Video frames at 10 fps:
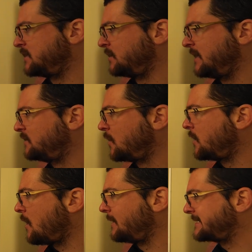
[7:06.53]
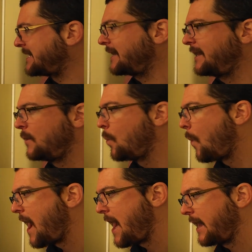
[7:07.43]
So they don't know exactly
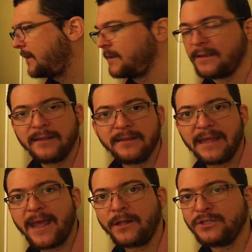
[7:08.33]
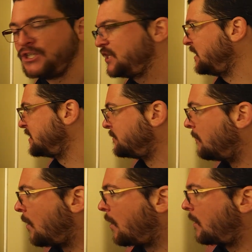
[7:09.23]
why LG is
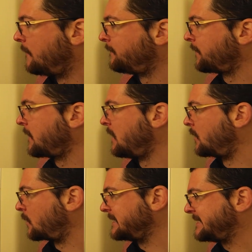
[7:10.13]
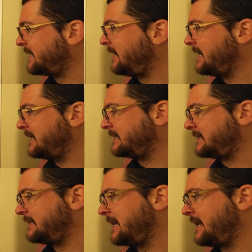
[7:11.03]
more resilient
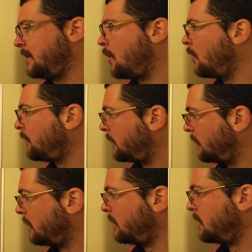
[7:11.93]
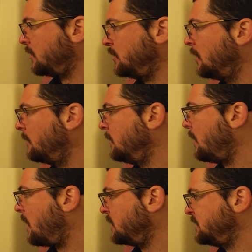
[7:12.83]
than other
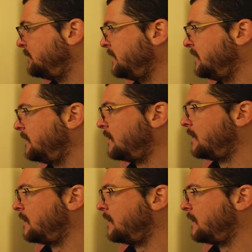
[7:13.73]
WRGB